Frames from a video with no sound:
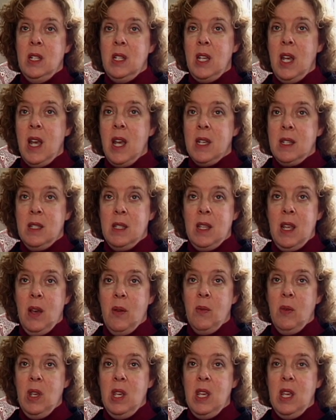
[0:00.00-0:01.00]
test
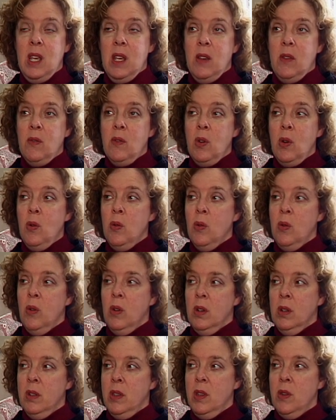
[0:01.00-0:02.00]
that we give
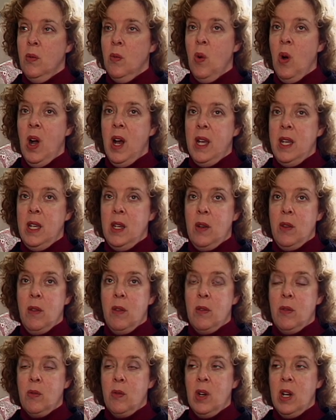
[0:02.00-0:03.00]
called the Wyatt
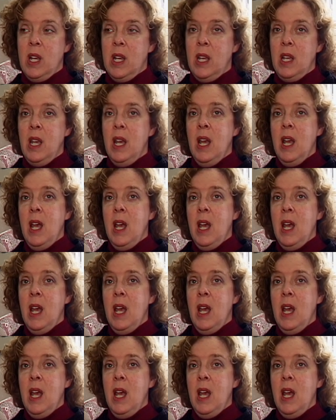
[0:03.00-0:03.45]
3.